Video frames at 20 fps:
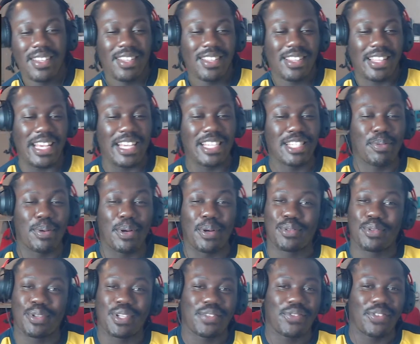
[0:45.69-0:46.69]
The instrumental
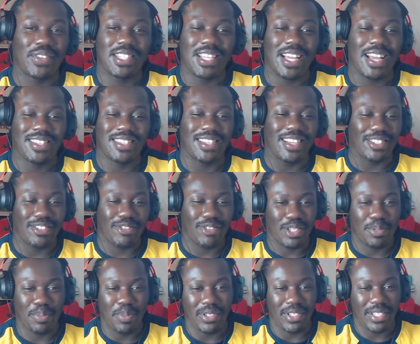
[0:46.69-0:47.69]
tree is fantastic as a
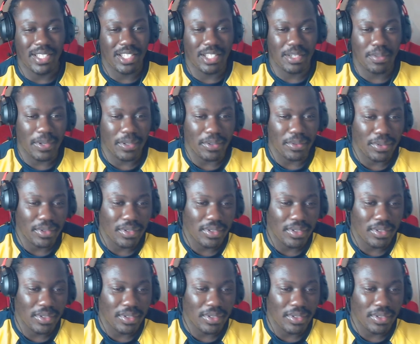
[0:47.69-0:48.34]
response instrumental.